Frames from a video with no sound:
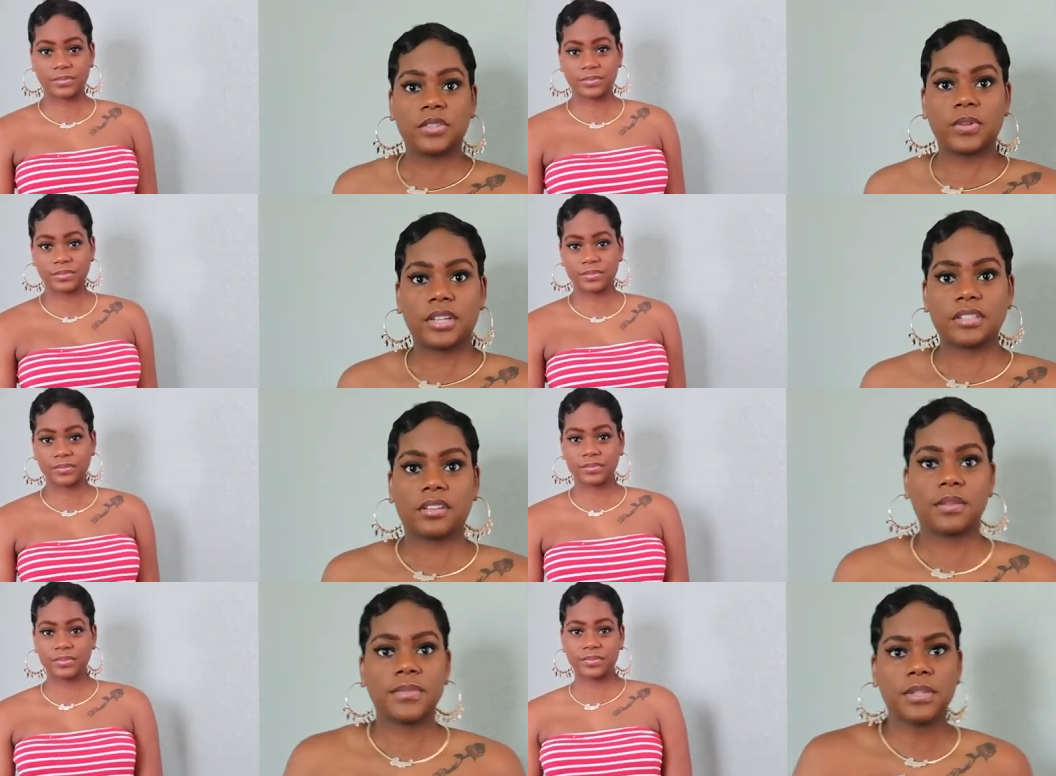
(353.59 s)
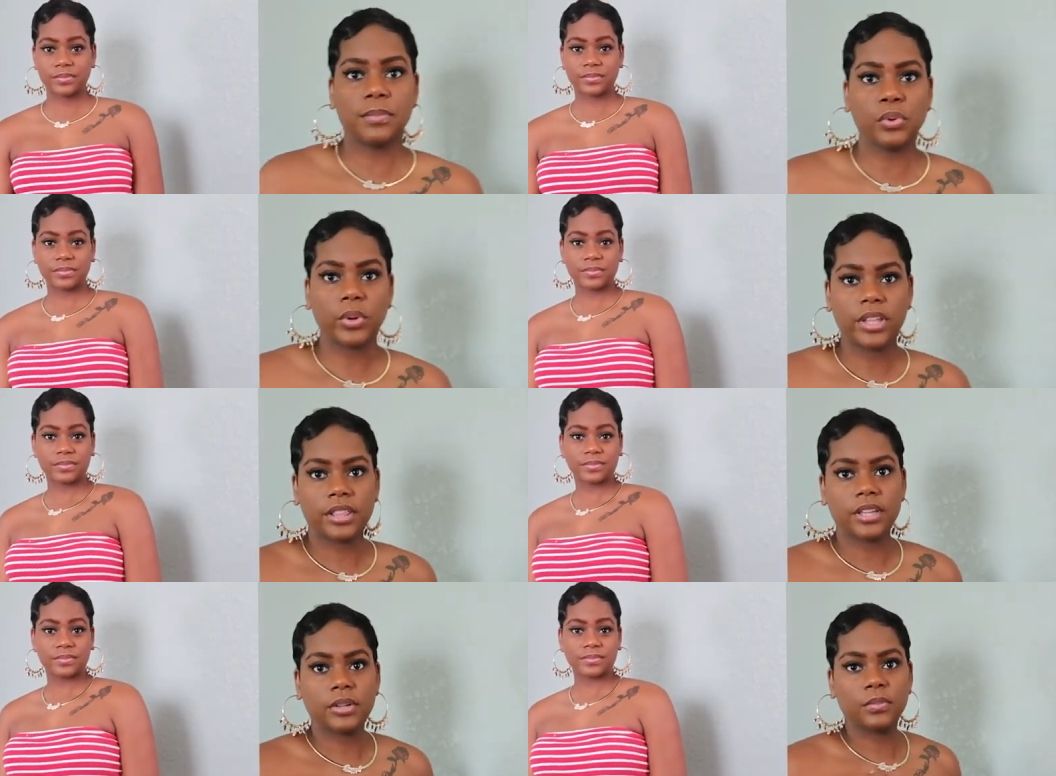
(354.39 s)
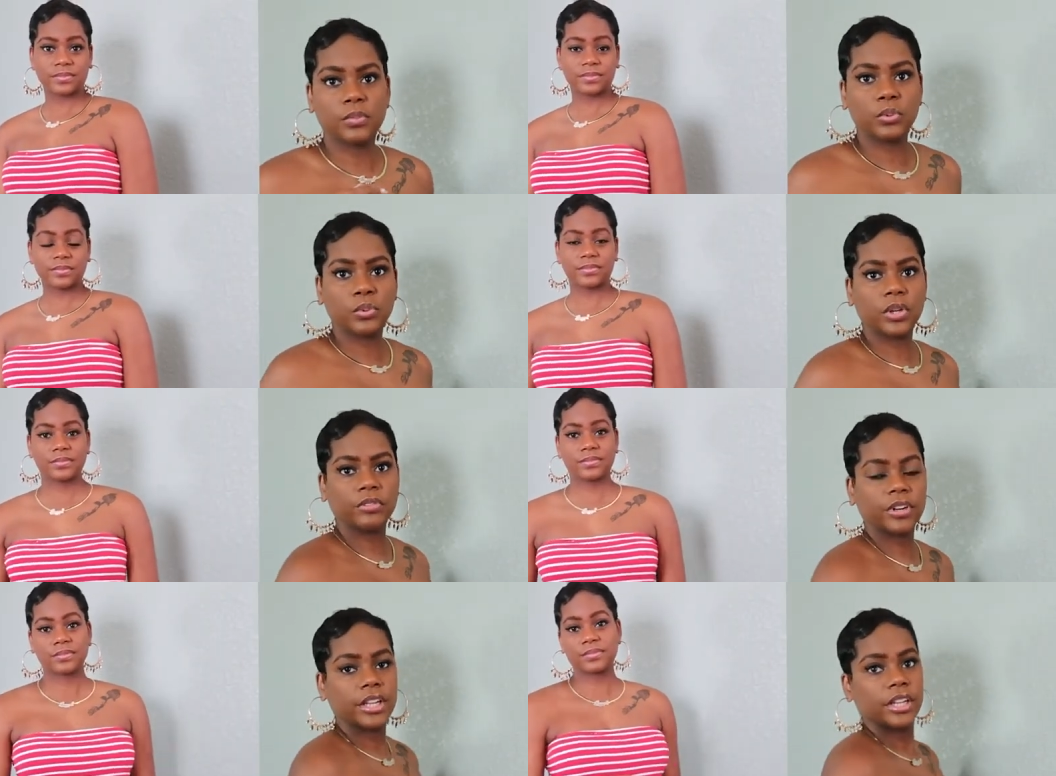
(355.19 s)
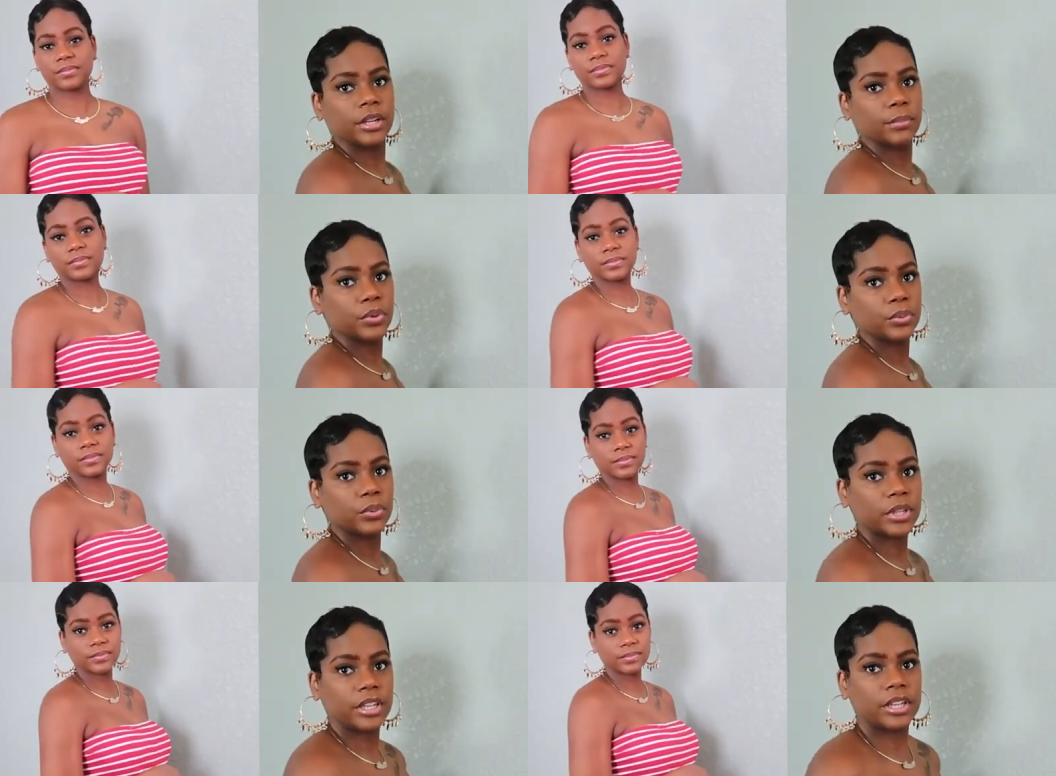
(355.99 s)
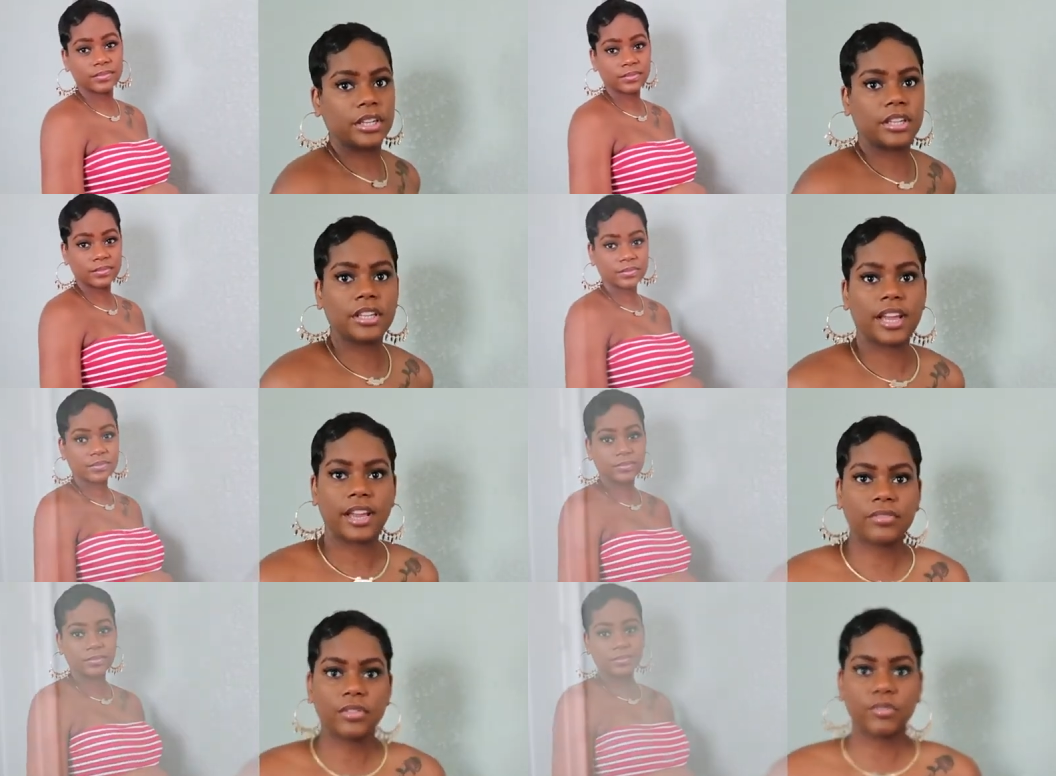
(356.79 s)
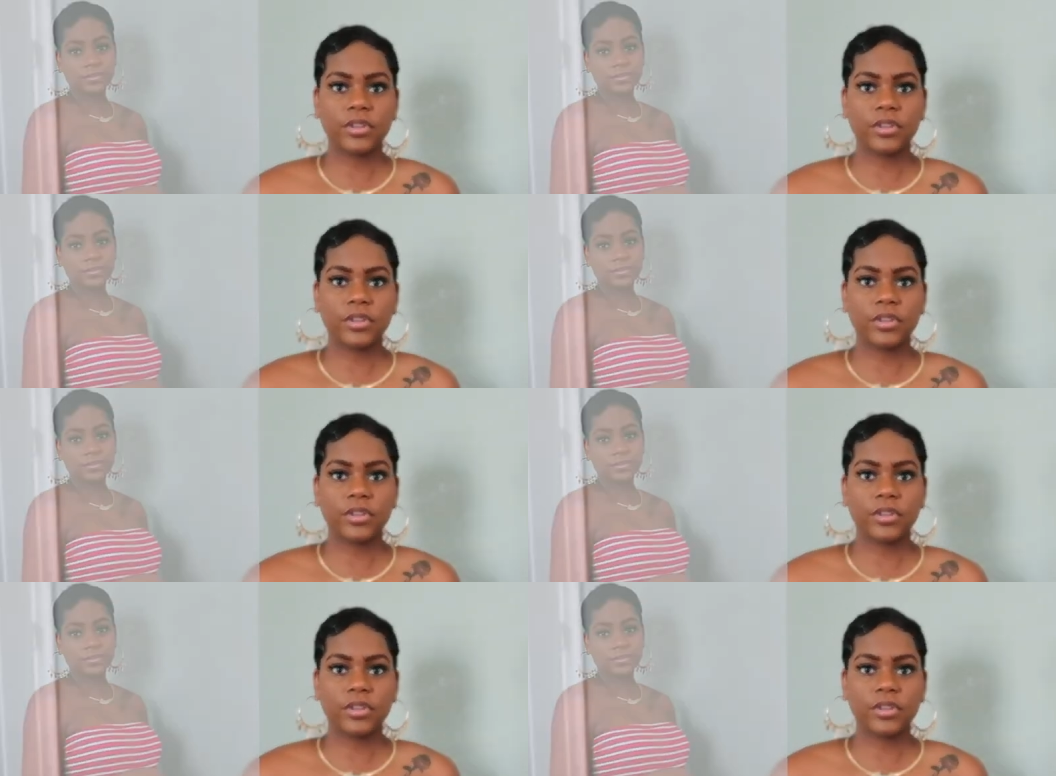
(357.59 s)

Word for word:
Speaker 1: this one also comes in blue, I think. Blue and red. Blue, and then I have the